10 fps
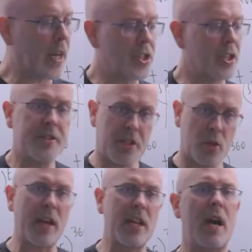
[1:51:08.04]
question. There's
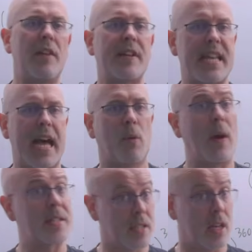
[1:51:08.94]
the 2012 exam
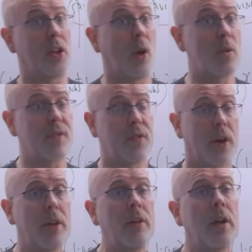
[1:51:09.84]
questions on the notes
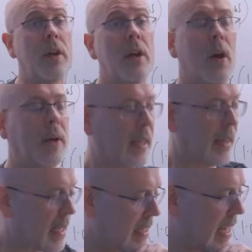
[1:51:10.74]
for you. Okay, that's